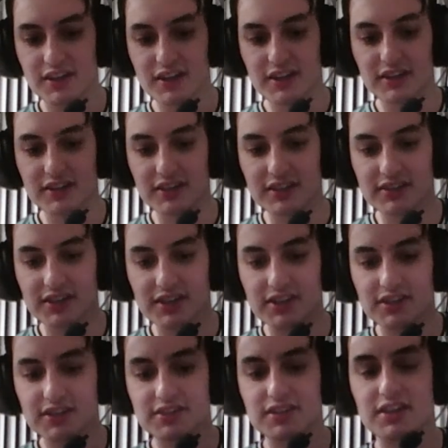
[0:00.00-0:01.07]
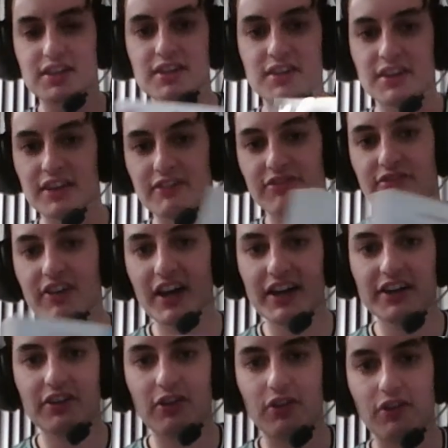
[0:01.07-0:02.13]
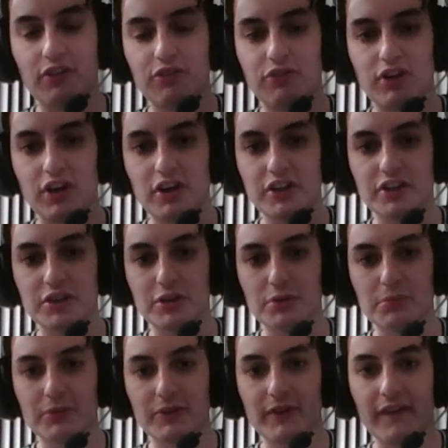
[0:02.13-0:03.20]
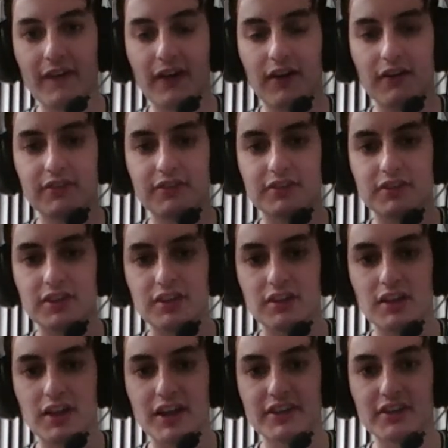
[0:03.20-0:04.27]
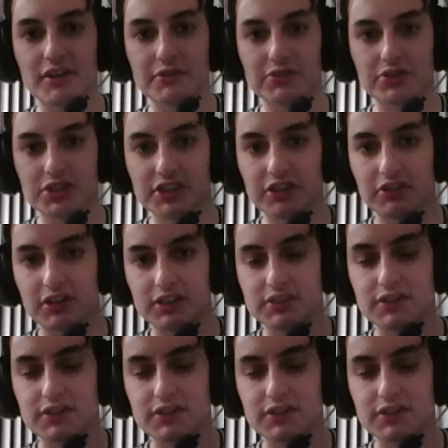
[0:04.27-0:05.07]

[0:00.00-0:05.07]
This is the final volume of the light novel series.